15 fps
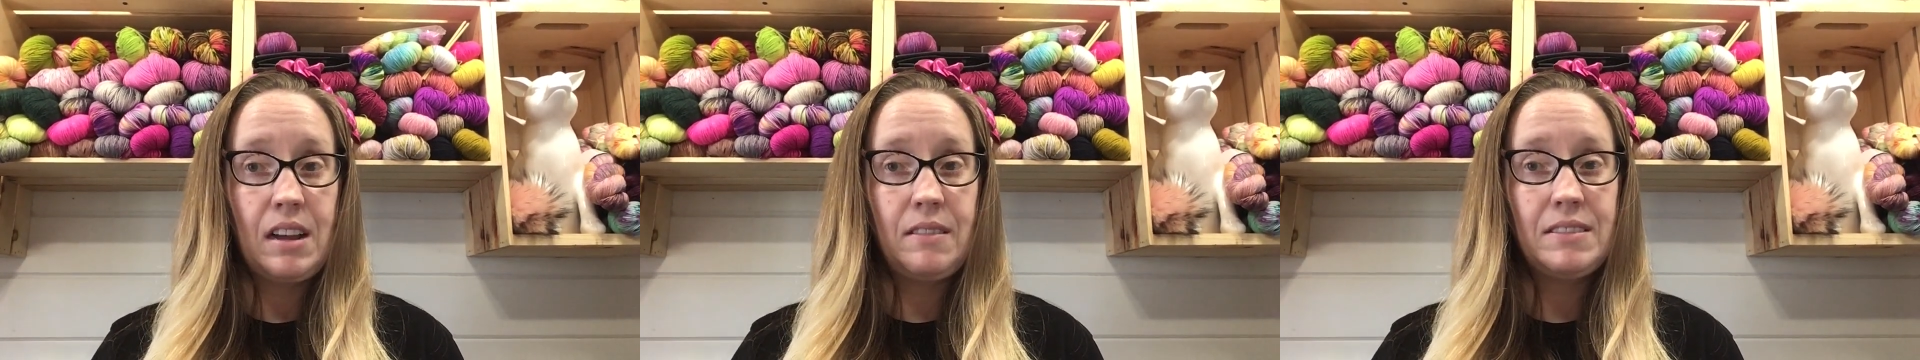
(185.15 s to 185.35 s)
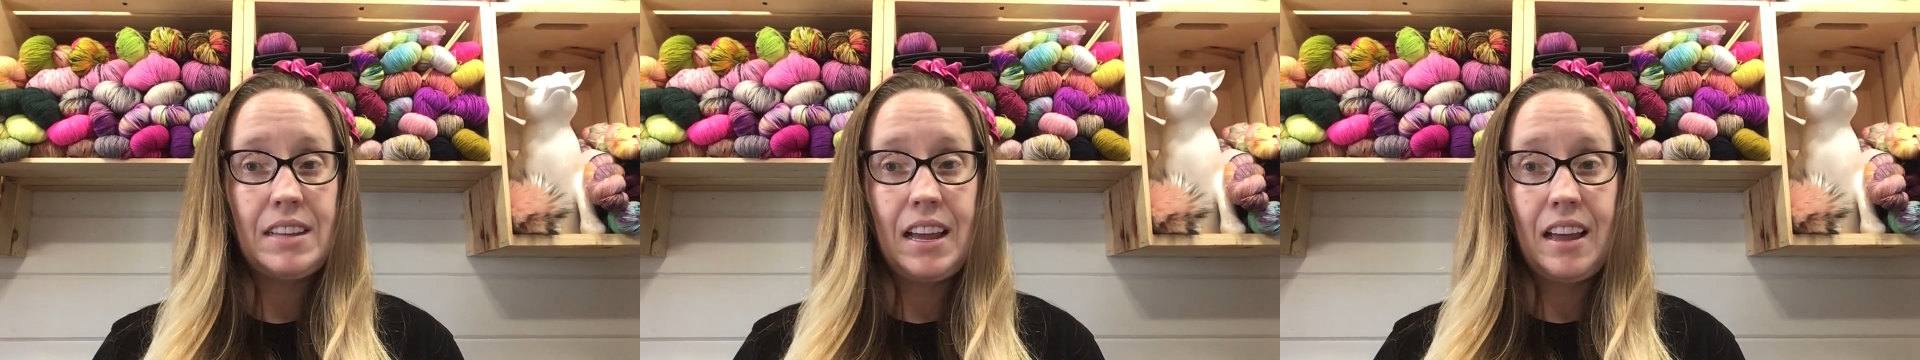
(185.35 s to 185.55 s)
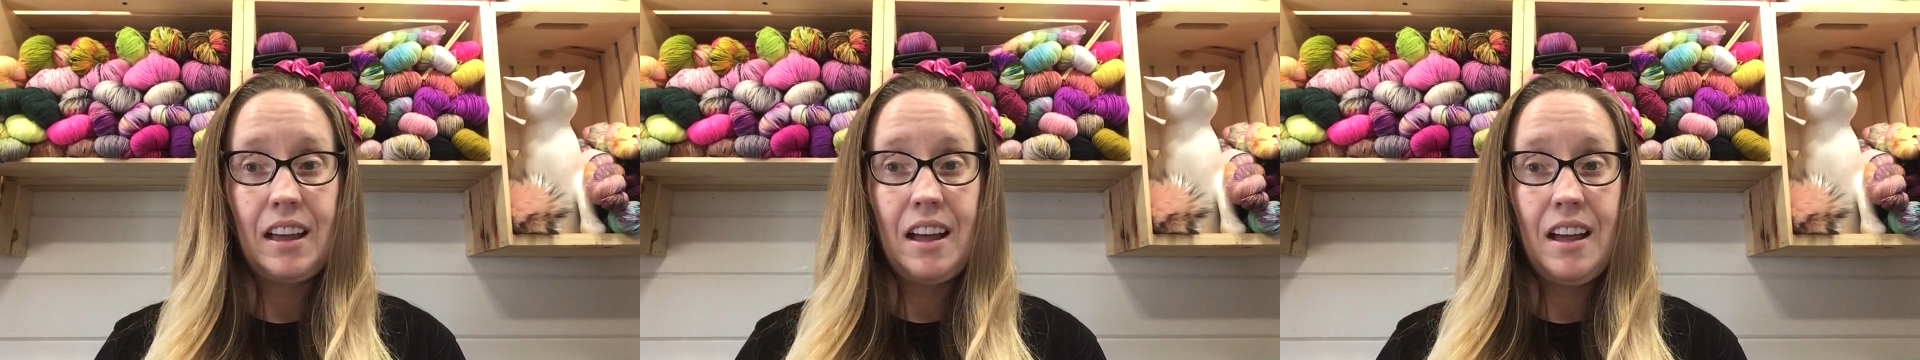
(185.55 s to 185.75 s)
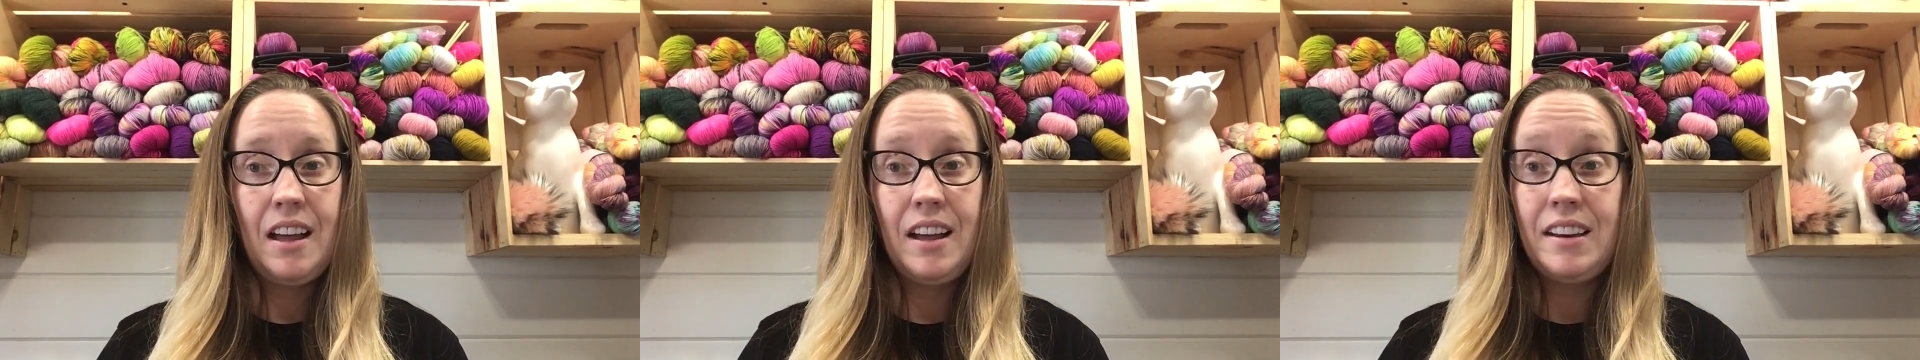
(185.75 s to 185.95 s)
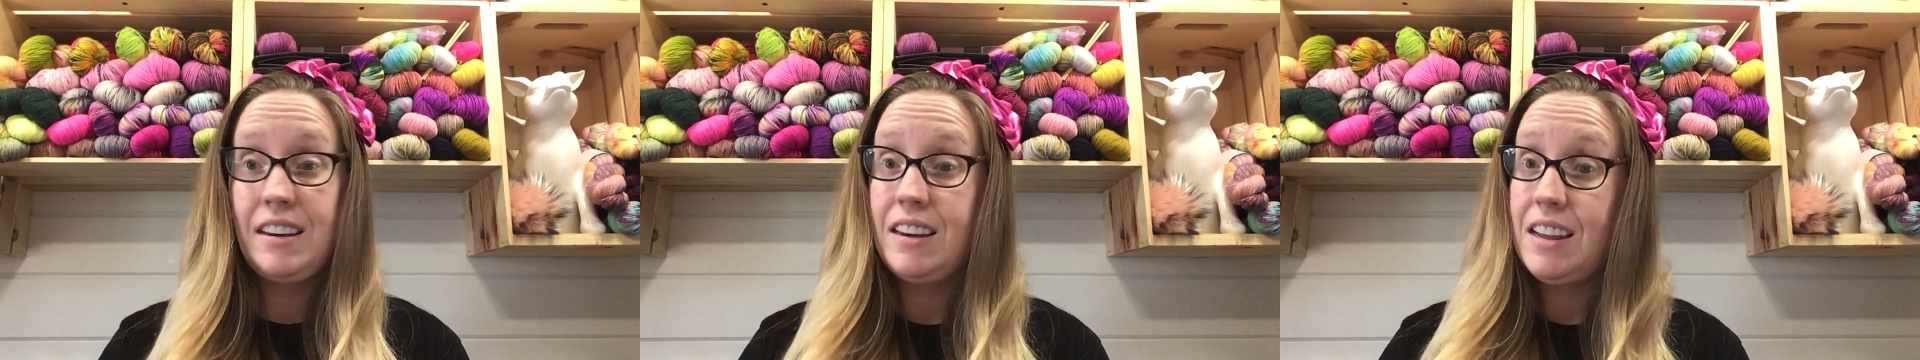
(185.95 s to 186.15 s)
I was like,
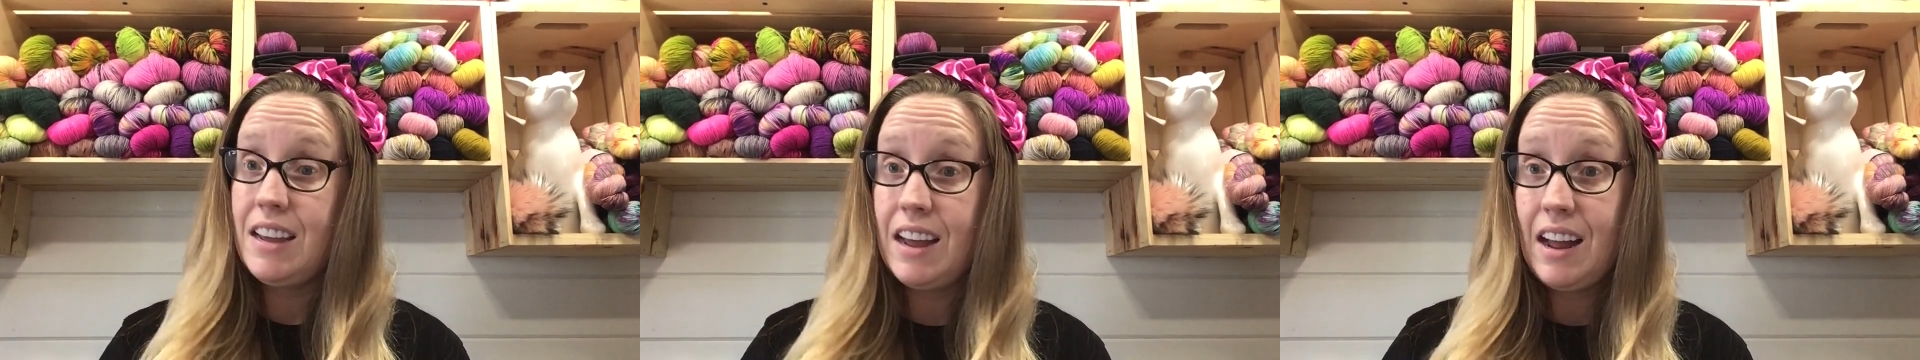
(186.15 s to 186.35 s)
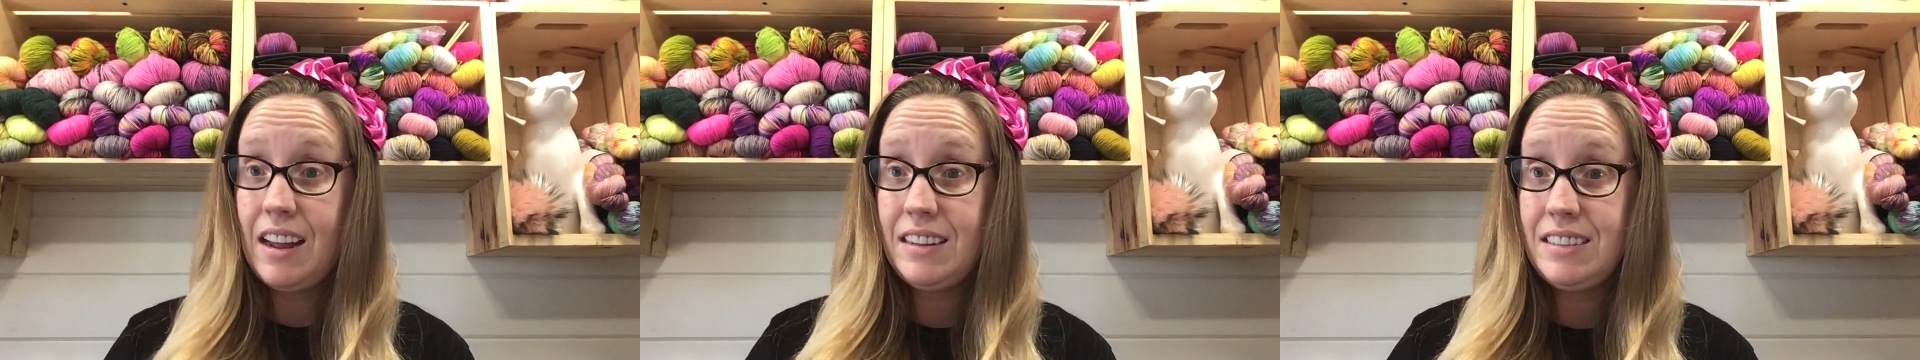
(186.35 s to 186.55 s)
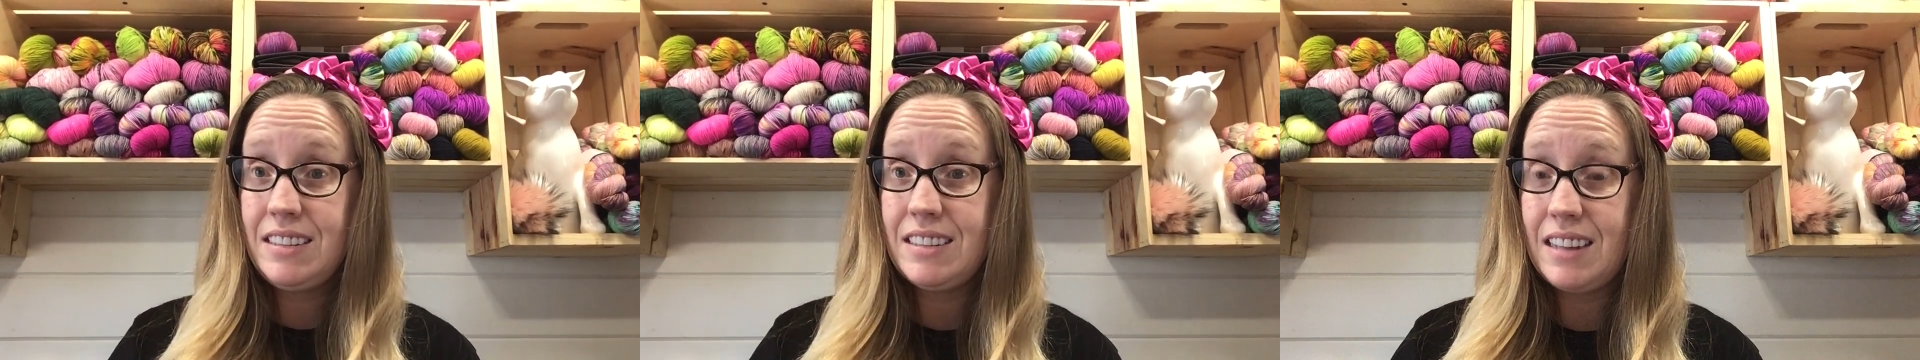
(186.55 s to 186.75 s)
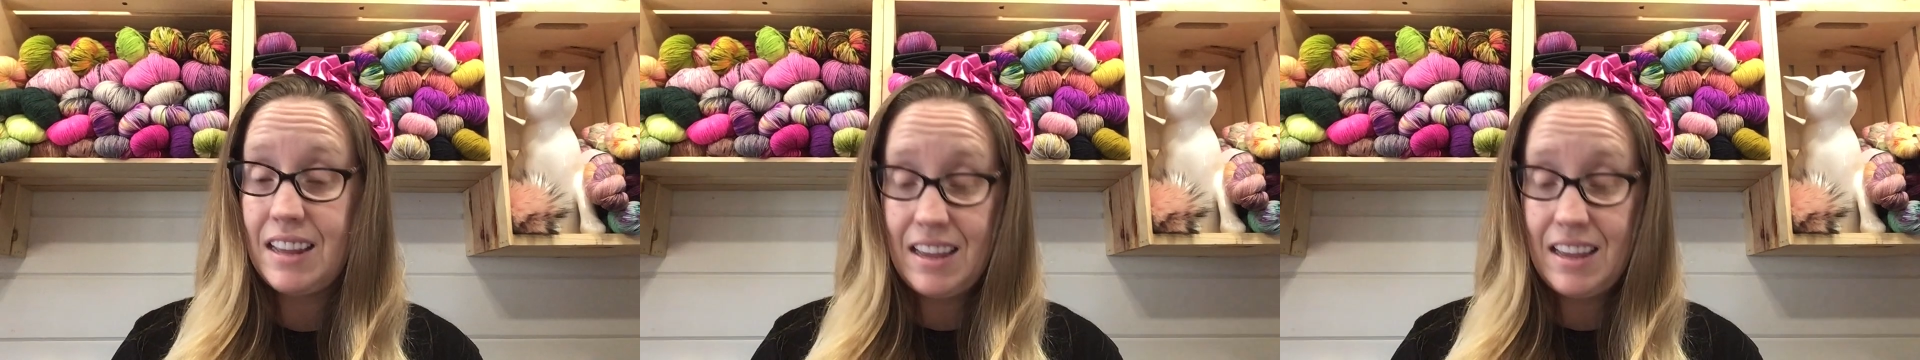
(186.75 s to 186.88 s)
uh, neons?